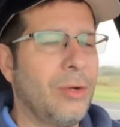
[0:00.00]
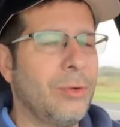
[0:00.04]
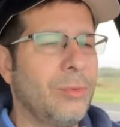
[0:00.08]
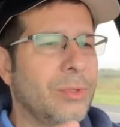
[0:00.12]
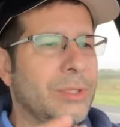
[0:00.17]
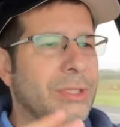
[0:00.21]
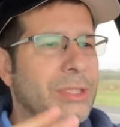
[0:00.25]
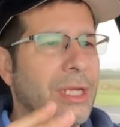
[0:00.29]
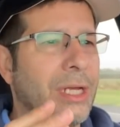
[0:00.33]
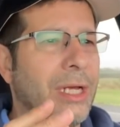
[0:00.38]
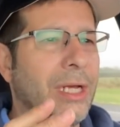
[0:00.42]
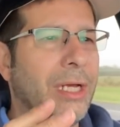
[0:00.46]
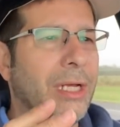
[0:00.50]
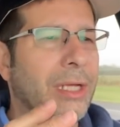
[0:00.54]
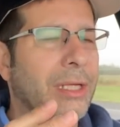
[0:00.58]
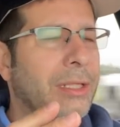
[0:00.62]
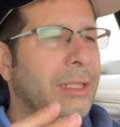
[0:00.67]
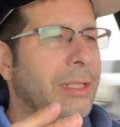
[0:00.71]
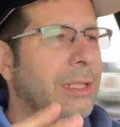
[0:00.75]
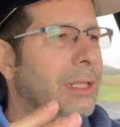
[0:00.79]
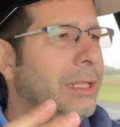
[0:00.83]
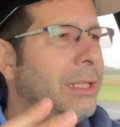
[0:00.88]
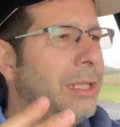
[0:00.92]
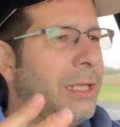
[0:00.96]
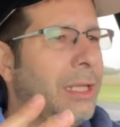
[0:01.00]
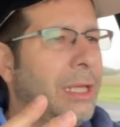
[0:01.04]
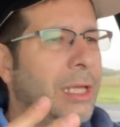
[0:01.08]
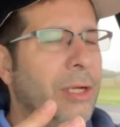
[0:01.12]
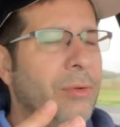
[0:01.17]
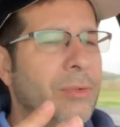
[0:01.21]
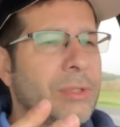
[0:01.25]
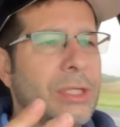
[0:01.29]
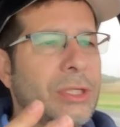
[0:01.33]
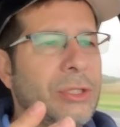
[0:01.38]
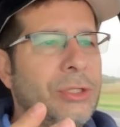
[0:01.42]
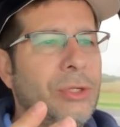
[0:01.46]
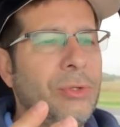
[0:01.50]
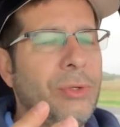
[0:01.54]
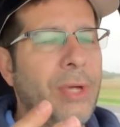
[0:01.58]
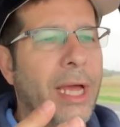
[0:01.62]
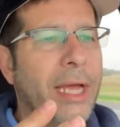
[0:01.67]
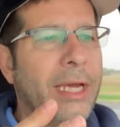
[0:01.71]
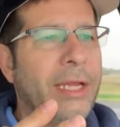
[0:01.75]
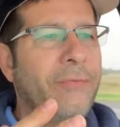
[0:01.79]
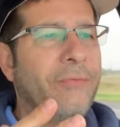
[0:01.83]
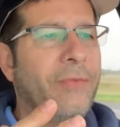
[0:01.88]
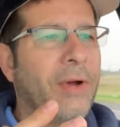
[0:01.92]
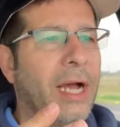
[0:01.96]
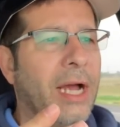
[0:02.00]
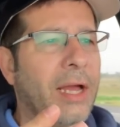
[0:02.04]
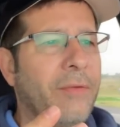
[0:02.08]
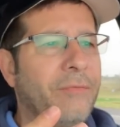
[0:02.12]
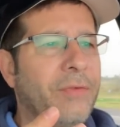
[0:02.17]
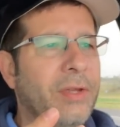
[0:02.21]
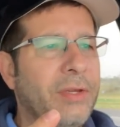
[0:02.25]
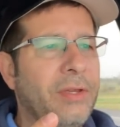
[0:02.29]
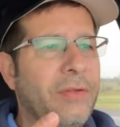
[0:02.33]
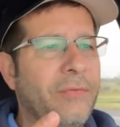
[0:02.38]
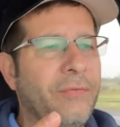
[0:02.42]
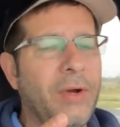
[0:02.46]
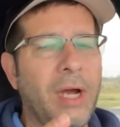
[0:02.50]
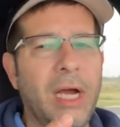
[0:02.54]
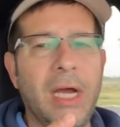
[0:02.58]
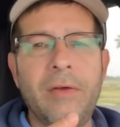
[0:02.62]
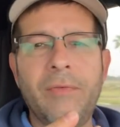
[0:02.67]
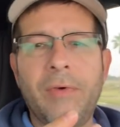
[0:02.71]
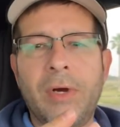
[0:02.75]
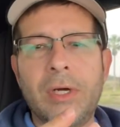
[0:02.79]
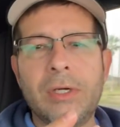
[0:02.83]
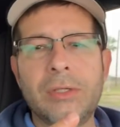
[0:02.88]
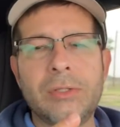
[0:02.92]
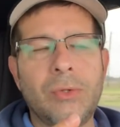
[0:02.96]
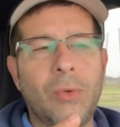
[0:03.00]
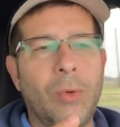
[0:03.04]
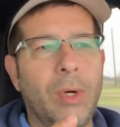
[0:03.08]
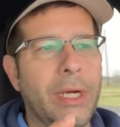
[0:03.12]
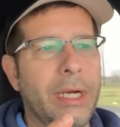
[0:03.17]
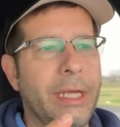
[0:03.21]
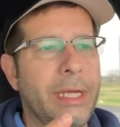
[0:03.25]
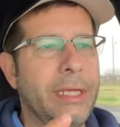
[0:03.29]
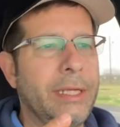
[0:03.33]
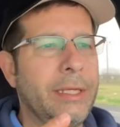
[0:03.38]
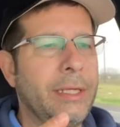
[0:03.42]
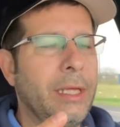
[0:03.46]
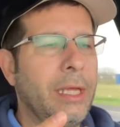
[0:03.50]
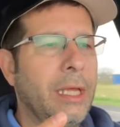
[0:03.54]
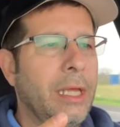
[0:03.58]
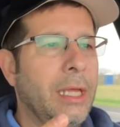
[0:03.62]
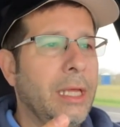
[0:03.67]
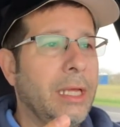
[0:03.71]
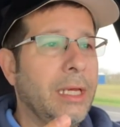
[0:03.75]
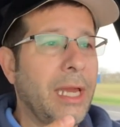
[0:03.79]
It was a 295/55 R20.